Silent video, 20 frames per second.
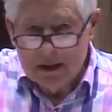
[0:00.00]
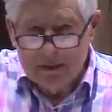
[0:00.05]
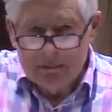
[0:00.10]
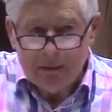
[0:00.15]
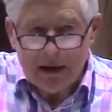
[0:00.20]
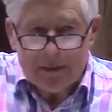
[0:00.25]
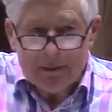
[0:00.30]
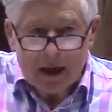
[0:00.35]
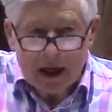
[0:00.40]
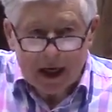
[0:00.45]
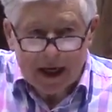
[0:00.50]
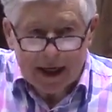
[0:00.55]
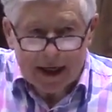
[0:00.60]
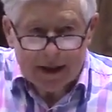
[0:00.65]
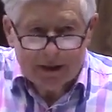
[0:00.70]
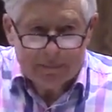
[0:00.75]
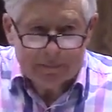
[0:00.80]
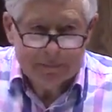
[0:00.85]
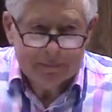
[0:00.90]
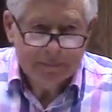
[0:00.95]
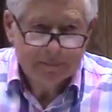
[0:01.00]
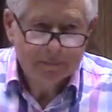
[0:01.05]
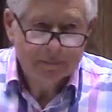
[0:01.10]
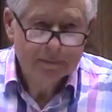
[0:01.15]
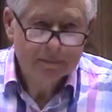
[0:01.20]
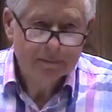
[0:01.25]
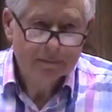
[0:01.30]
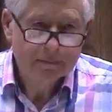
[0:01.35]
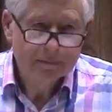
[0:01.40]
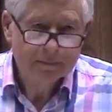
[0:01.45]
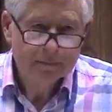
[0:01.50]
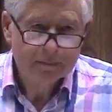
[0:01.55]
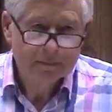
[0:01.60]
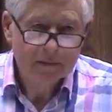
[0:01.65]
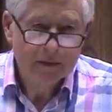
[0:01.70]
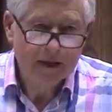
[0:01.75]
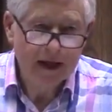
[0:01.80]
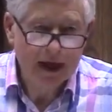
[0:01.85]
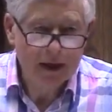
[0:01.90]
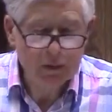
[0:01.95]
bye bye
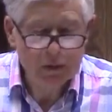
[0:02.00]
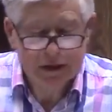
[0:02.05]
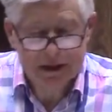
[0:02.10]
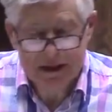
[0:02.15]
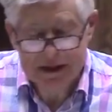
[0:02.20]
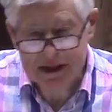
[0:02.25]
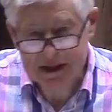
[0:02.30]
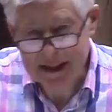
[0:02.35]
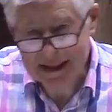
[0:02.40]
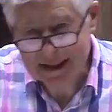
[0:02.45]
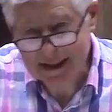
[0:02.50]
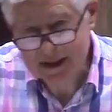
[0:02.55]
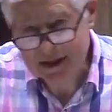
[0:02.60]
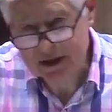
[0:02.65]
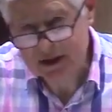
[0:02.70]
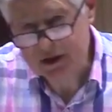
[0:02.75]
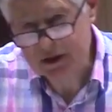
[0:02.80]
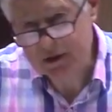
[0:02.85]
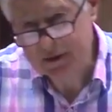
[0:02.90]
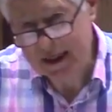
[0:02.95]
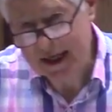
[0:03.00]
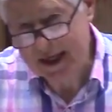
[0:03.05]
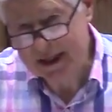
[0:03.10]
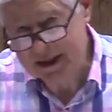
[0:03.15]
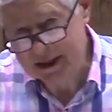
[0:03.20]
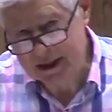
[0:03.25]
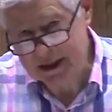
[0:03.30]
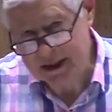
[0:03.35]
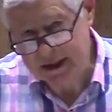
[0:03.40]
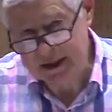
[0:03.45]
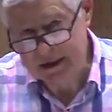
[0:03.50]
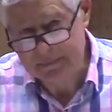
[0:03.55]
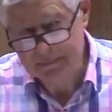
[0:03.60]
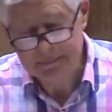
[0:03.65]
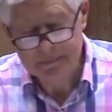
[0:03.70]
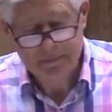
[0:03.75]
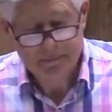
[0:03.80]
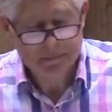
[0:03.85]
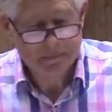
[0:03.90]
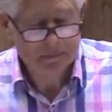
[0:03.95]
they will descend into anarchy.
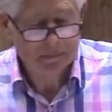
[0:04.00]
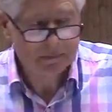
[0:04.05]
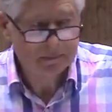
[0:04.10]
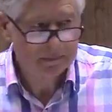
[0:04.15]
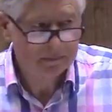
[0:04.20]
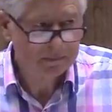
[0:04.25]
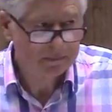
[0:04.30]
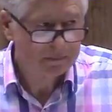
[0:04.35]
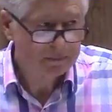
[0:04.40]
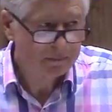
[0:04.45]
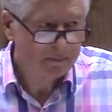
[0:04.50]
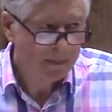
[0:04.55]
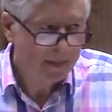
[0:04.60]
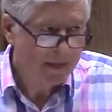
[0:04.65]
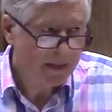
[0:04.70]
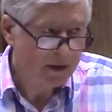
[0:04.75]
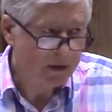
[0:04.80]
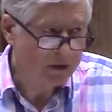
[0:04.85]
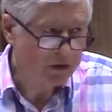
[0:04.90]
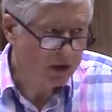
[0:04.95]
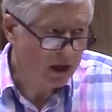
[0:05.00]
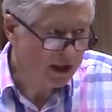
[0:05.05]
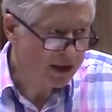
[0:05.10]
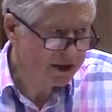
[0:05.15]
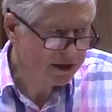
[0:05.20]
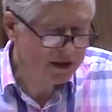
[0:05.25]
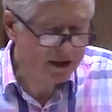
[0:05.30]
United